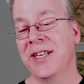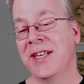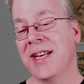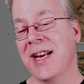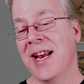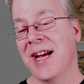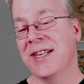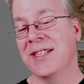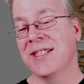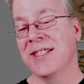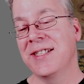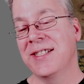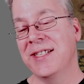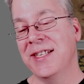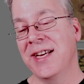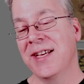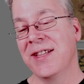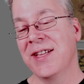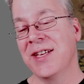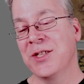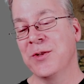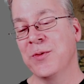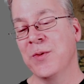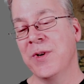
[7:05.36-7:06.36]
you can actually see
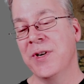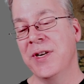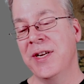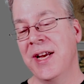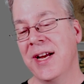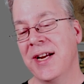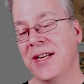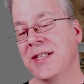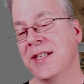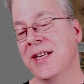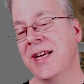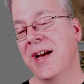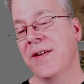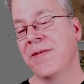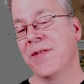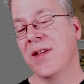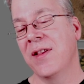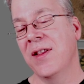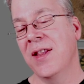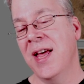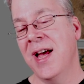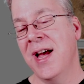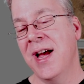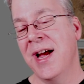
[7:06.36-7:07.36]
on this one, you actually have the
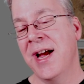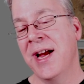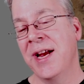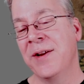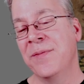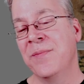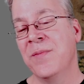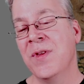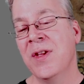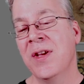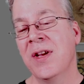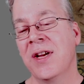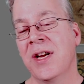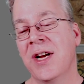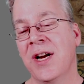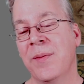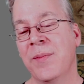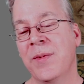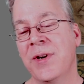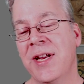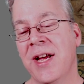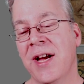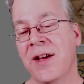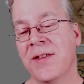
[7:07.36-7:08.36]
line
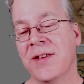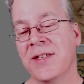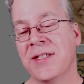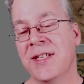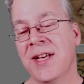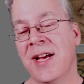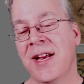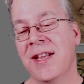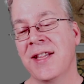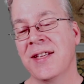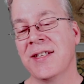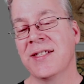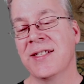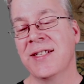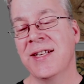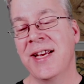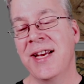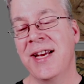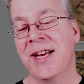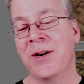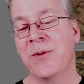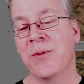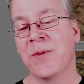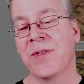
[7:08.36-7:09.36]
coming down the side of the
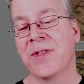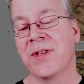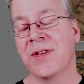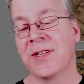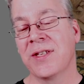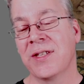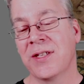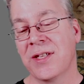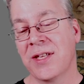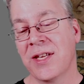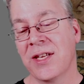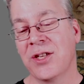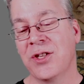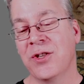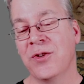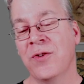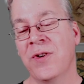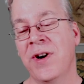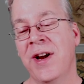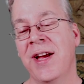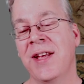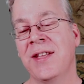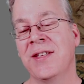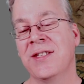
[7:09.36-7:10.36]
snake with the
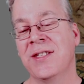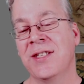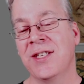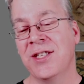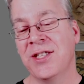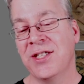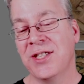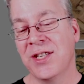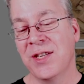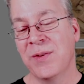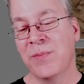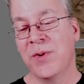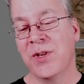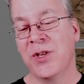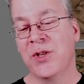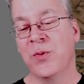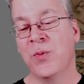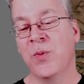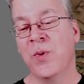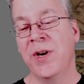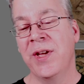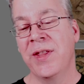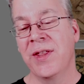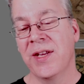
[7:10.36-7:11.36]
transition
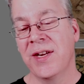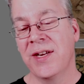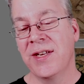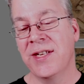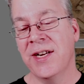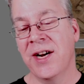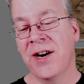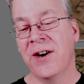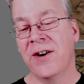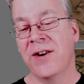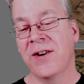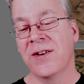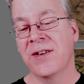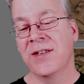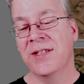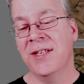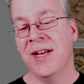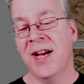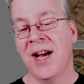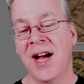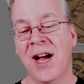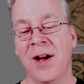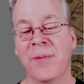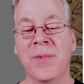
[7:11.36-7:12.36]
between the darker
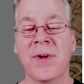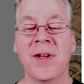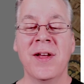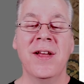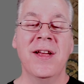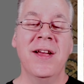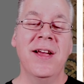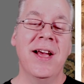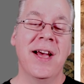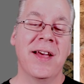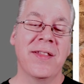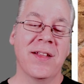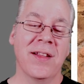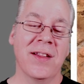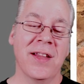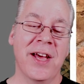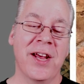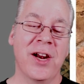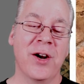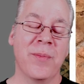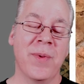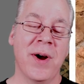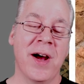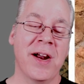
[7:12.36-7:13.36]
top and the
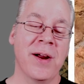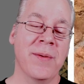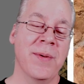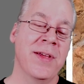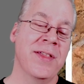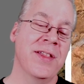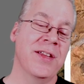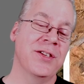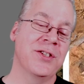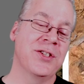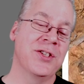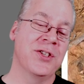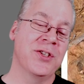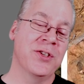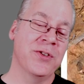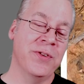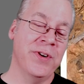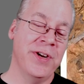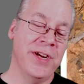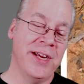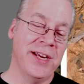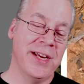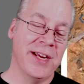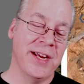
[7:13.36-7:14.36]
lighter bottom, and the
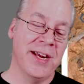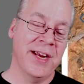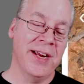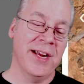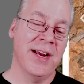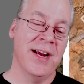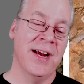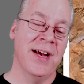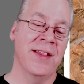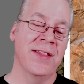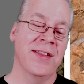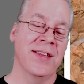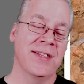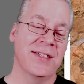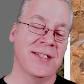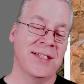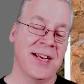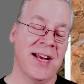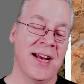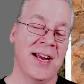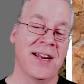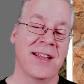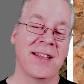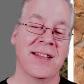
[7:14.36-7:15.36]
streaking on the
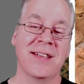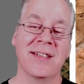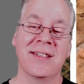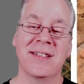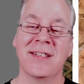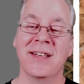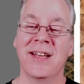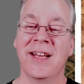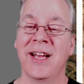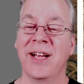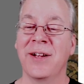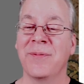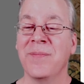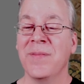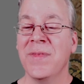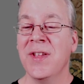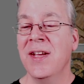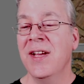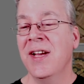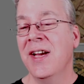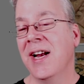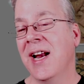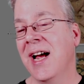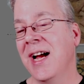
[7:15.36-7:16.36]
side of the snake.
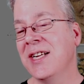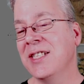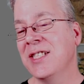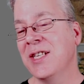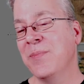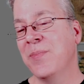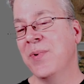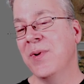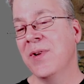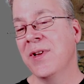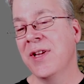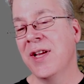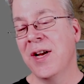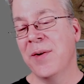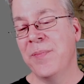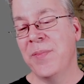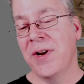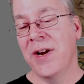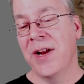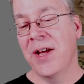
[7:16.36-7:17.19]
And I actually pulled up